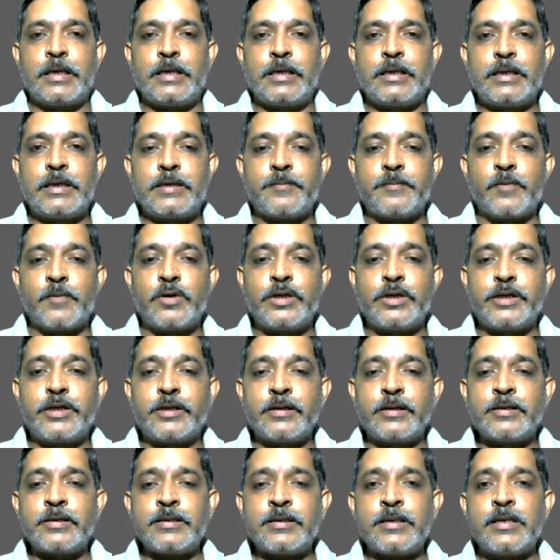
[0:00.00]
It
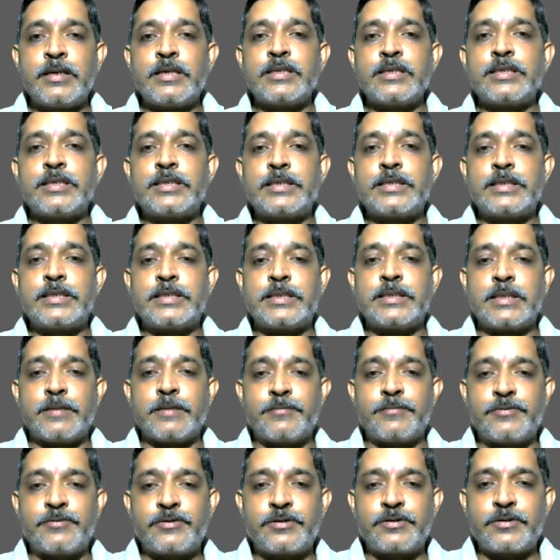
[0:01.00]
monitors
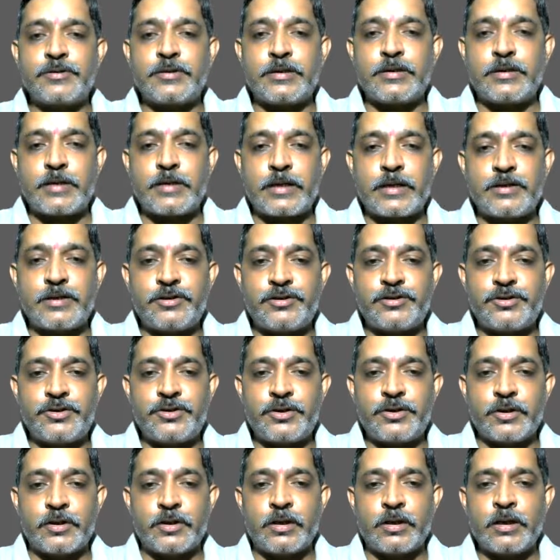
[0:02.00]

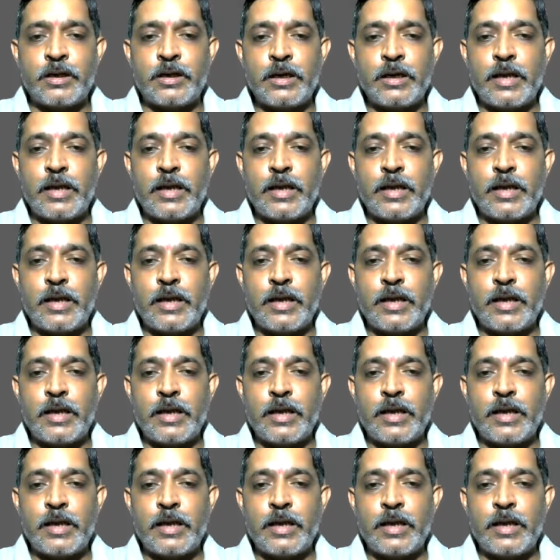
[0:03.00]
substantial